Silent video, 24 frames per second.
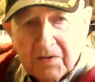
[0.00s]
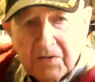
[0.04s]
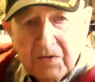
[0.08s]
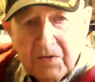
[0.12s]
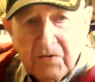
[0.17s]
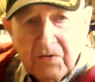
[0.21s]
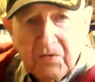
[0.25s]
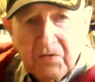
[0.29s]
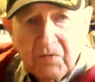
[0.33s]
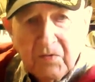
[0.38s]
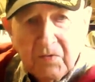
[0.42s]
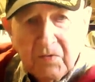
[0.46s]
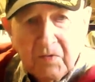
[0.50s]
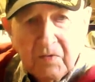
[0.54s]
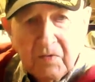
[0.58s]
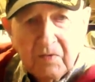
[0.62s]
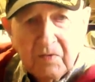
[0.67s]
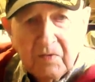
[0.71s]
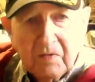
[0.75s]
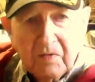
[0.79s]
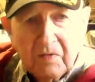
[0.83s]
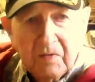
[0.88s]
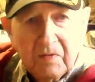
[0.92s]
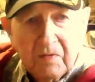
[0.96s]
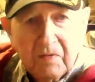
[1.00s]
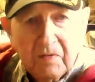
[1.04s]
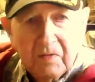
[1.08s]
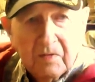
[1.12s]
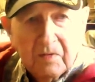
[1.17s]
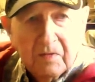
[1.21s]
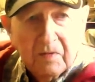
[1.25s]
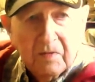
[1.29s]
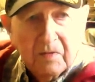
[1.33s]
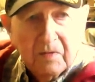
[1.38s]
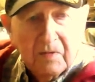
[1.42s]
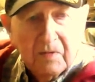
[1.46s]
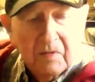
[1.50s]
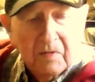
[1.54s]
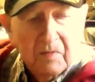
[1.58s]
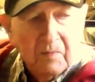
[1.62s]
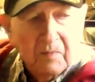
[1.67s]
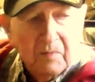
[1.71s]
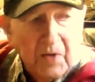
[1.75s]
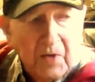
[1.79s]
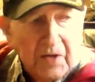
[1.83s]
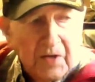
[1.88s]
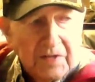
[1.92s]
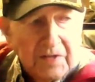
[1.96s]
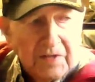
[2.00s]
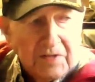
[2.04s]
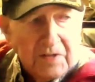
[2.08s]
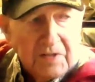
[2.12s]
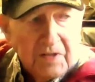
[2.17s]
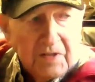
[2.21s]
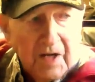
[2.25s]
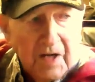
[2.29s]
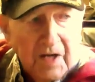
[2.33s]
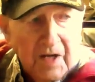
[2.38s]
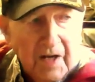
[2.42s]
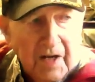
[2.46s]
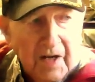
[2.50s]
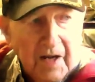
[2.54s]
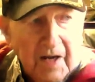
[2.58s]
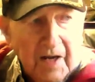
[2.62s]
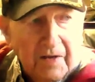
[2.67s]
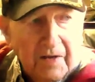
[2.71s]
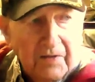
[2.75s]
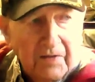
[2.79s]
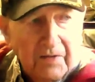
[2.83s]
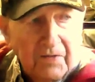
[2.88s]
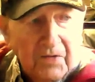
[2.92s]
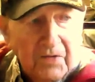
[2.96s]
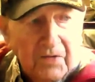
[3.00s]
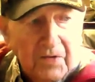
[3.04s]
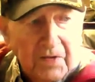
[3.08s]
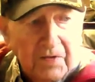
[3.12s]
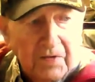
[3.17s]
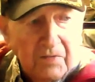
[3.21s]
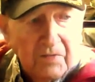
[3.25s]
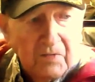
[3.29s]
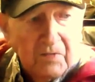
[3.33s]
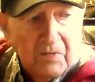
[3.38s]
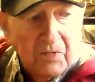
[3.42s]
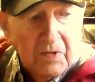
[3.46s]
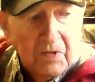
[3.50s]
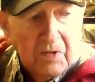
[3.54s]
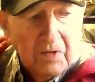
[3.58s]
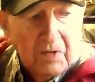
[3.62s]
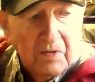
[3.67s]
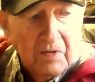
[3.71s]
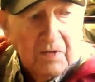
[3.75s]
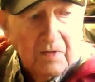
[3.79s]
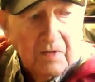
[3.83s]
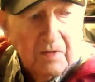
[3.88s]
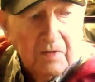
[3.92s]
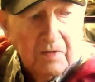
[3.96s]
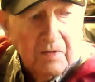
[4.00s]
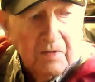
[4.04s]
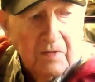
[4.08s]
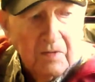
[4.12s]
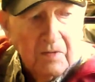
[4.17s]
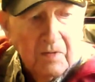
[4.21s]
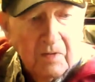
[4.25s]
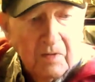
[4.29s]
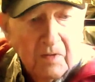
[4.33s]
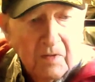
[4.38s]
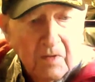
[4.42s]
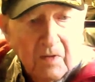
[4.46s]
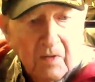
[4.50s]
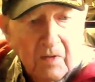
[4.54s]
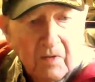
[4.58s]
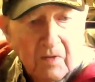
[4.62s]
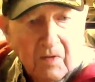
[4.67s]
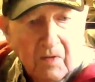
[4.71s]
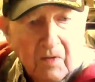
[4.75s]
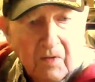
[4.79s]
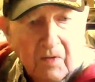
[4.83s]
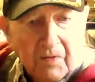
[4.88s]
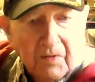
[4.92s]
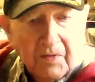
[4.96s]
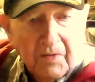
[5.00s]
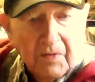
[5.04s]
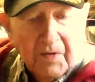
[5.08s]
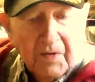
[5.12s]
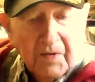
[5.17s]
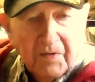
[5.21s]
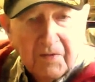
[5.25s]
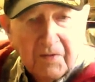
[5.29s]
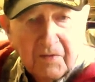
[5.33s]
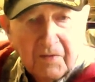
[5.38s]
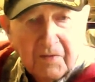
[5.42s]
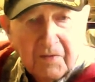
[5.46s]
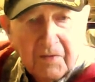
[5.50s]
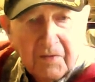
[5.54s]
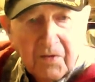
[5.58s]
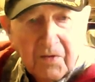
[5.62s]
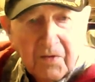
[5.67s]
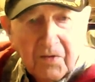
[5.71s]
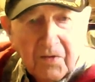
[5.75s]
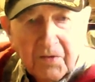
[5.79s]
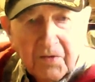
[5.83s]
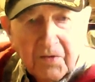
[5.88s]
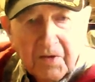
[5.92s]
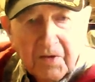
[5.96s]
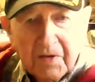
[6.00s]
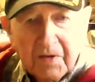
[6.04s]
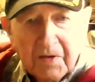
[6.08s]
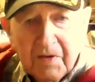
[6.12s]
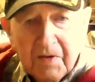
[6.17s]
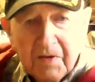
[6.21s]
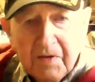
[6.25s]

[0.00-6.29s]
two planes that I had during the war. The, hmm. you know, the,